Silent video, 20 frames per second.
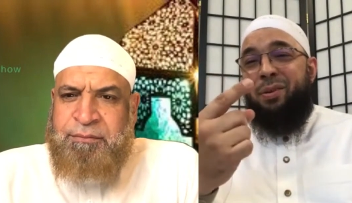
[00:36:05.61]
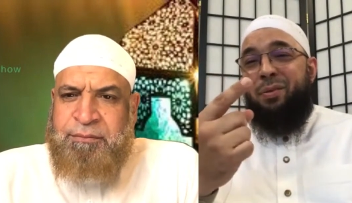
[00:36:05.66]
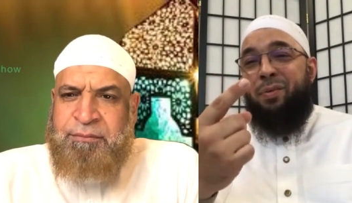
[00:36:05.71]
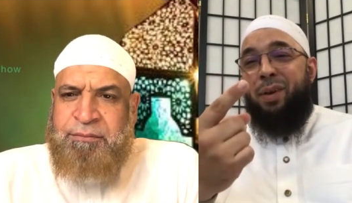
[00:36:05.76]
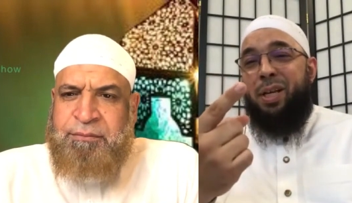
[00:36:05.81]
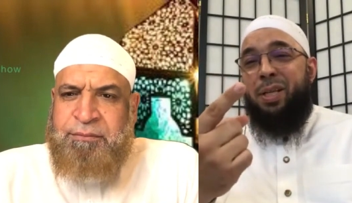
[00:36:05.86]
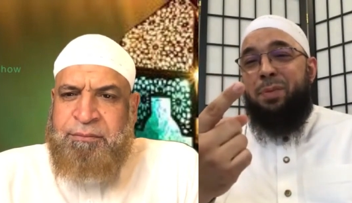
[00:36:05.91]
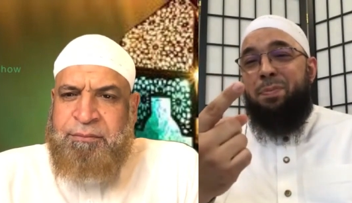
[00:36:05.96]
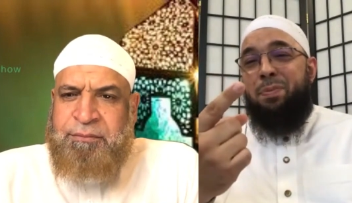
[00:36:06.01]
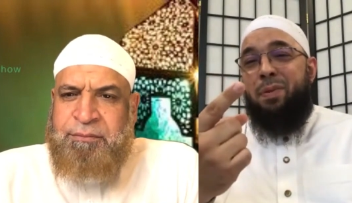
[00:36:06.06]

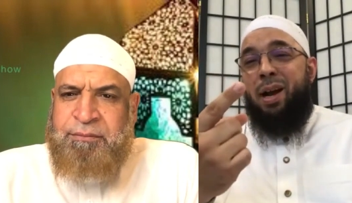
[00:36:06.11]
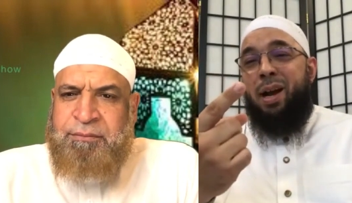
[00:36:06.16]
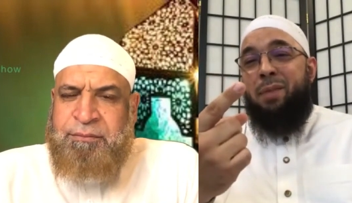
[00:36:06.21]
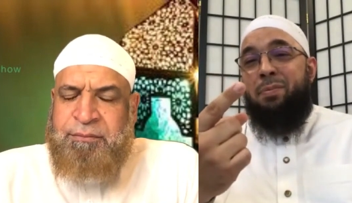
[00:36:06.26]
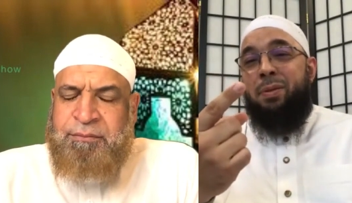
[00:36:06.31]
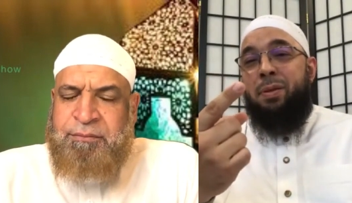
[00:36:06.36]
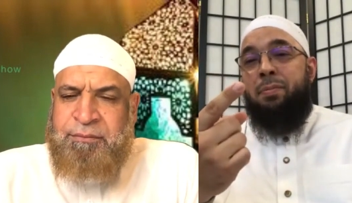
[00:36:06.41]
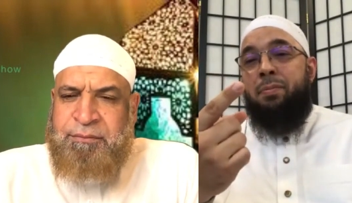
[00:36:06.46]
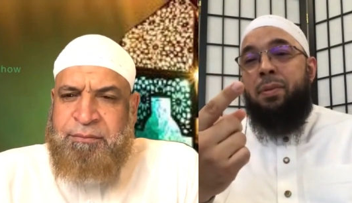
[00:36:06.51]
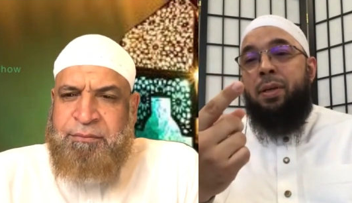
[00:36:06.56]
Speaker 1: the race
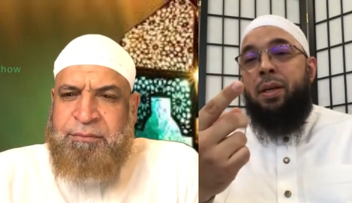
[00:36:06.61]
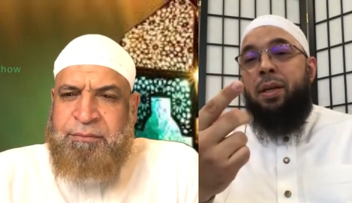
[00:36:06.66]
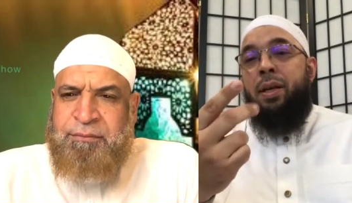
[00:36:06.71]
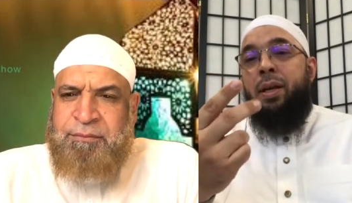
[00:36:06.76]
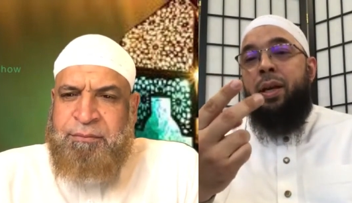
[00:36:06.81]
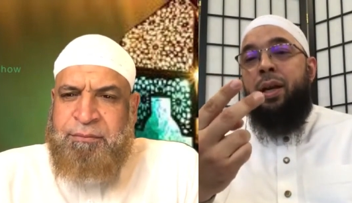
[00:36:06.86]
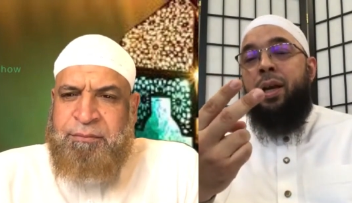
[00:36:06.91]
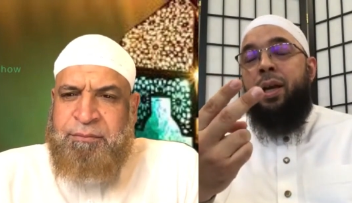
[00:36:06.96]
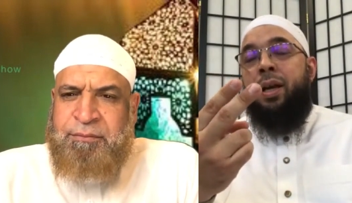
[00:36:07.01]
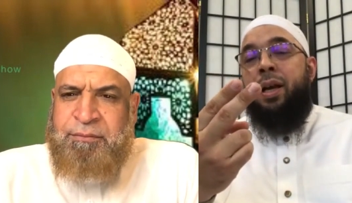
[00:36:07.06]
problem
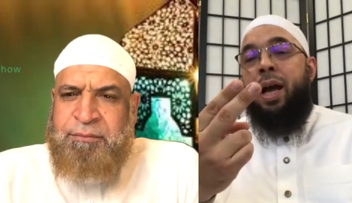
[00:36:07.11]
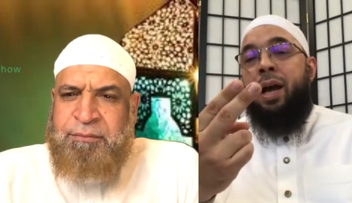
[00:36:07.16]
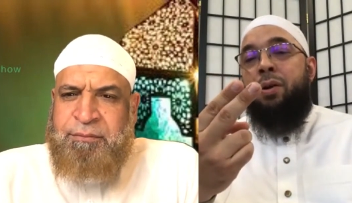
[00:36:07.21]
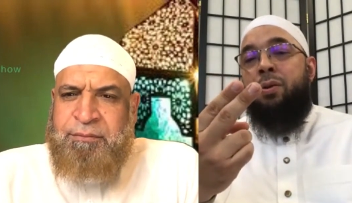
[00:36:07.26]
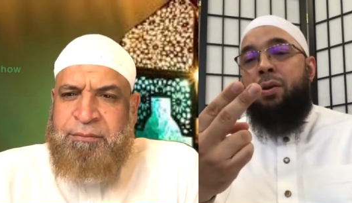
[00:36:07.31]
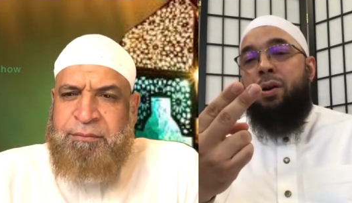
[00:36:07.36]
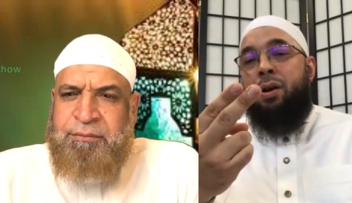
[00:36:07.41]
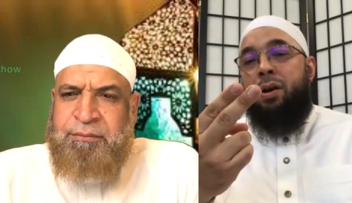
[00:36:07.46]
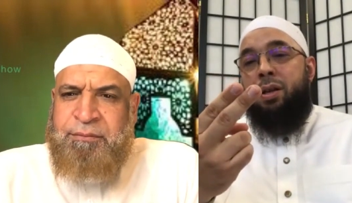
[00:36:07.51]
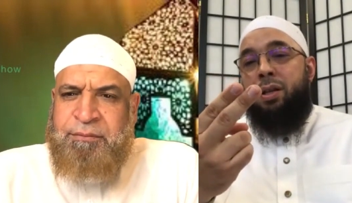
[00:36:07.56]
and
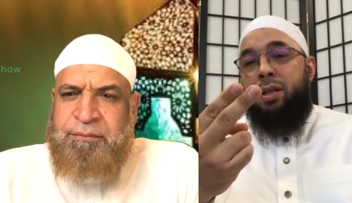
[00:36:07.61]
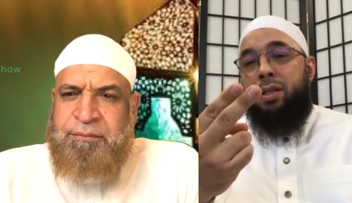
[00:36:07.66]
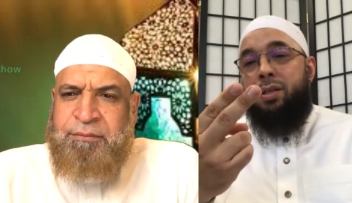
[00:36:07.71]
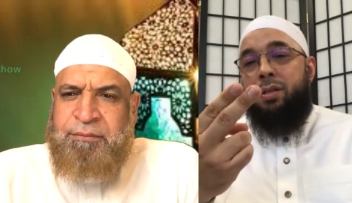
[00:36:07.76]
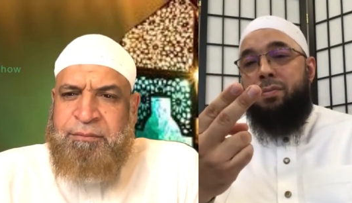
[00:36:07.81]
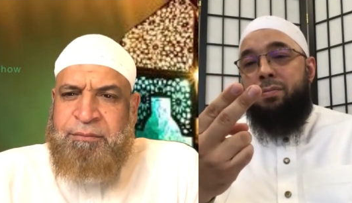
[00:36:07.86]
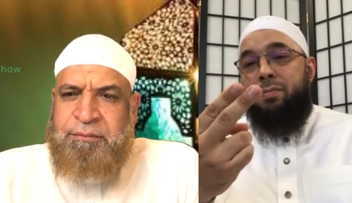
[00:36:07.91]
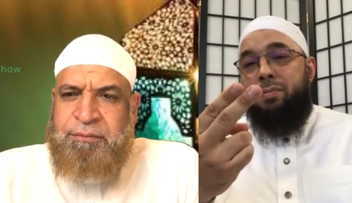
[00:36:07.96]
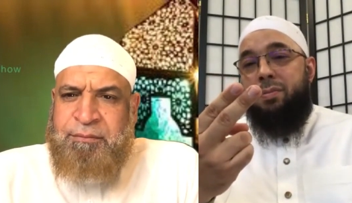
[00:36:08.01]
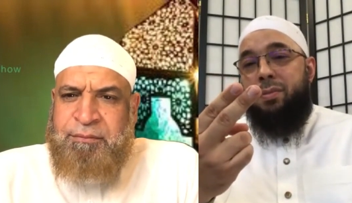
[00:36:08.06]

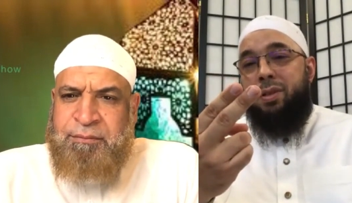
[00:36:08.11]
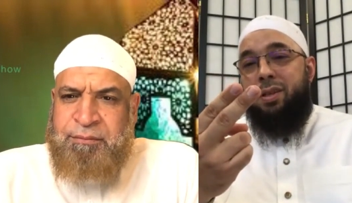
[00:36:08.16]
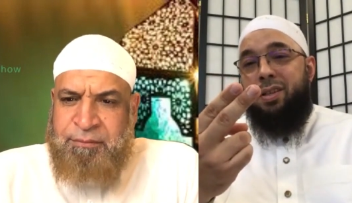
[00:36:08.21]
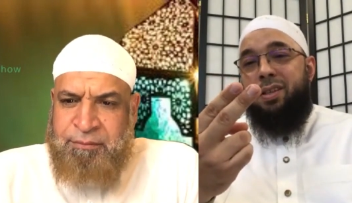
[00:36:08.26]
alcoholism.